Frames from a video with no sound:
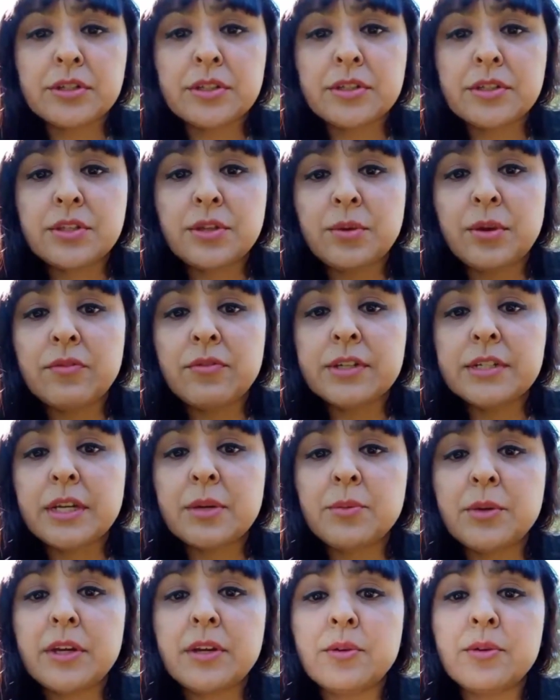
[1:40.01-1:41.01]
And so every time
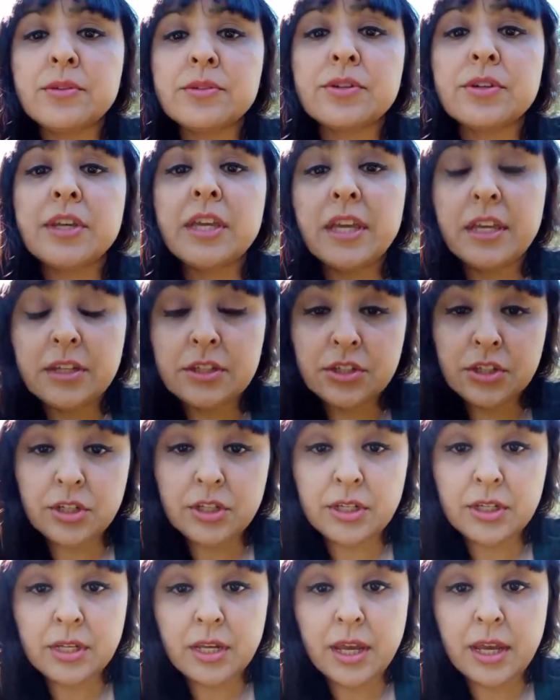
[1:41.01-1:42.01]
we had an
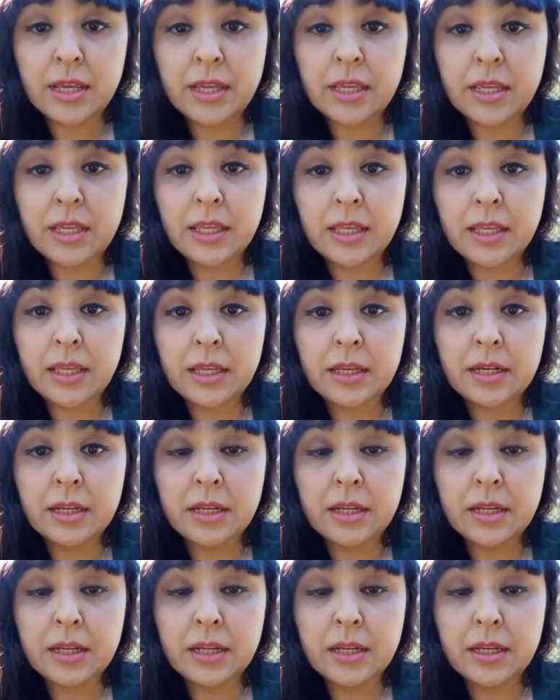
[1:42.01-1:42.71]
altercation, I hid